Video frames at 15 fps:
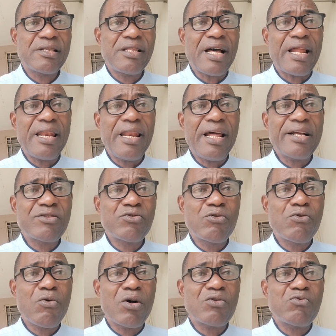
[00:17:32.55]
that led
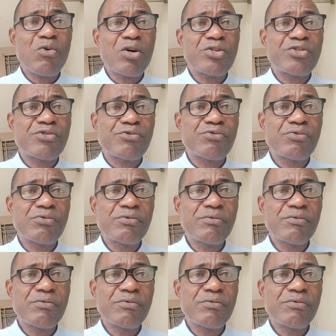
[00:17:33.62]
to World War II.